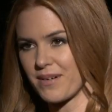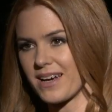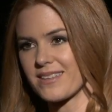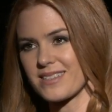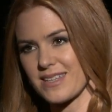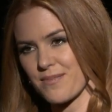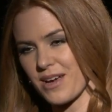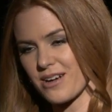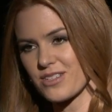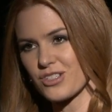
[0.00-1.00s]
by the same
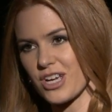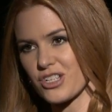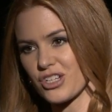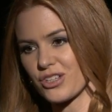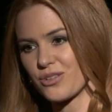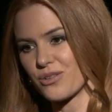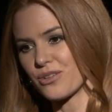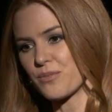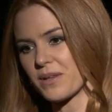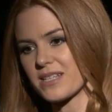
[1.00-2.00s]
character, Jake Gyllenhaal,
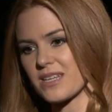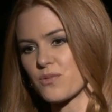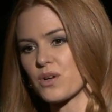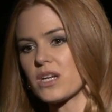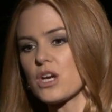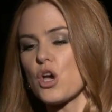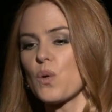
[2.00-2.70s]
who plays Edward,